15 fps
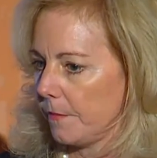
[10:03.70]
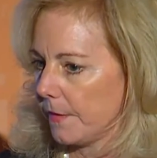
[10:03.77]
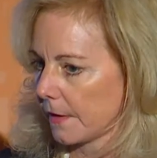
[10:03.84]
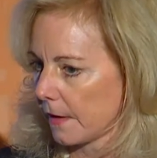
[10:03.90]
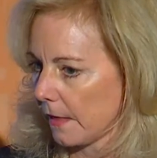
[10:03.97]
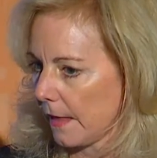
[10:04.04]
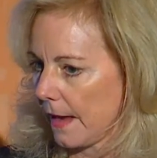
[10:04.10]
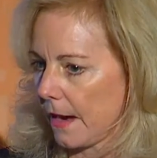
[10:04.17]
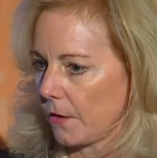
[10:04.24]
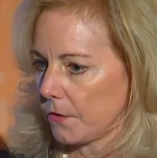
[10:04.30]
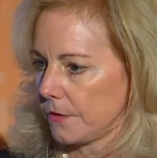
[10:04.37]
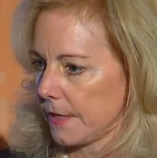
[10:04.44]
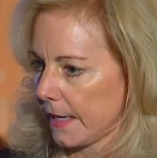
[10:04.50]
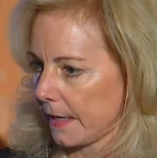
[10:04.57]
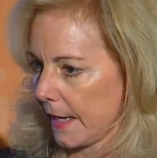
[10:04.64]
the
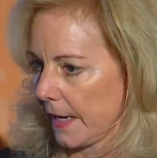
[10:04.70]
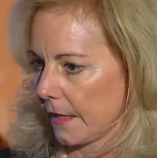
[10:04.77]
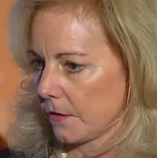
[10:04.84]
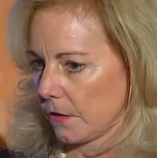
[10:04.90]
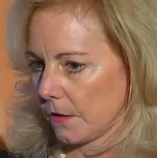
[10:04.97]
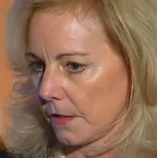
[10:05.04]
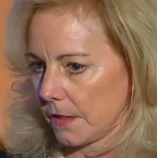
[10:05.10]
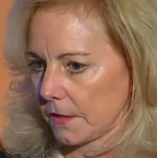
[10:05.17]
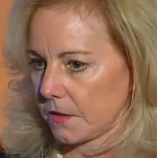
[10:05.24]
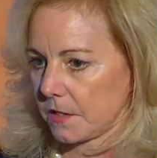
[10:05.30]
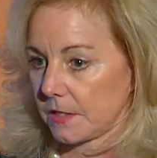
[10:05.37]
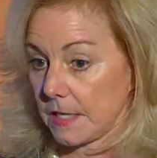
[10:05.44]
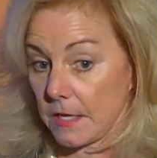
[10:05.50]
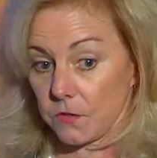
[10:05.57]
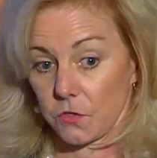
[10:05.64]
cloud, data analytics,
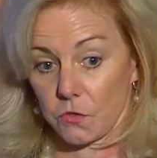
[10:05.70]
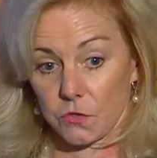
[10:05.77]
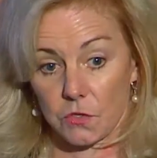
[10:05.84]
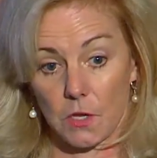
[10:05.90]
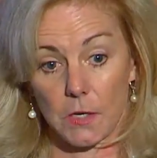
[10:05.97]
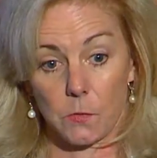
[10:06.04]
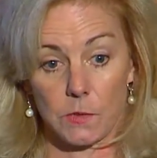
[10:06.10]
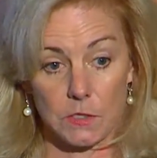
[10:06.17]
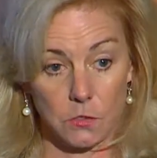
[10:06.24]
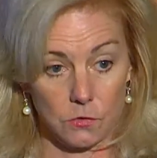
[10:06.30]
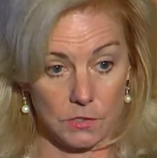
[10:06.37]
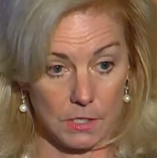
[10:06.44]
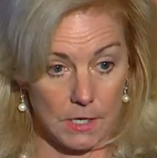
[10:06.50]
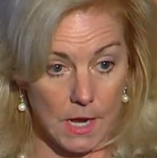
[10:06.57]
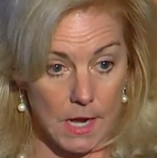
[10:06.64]
sensors like we do
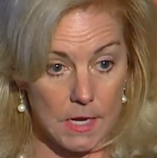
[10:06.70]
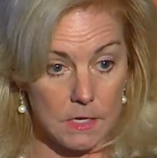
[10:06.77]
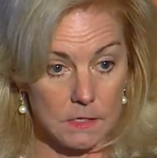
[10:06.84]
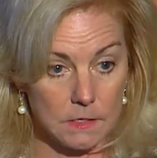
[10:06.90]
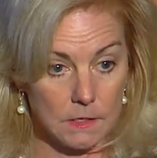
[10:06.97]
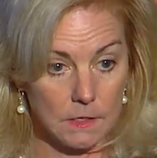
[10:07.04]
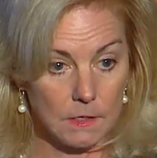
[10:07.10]
today.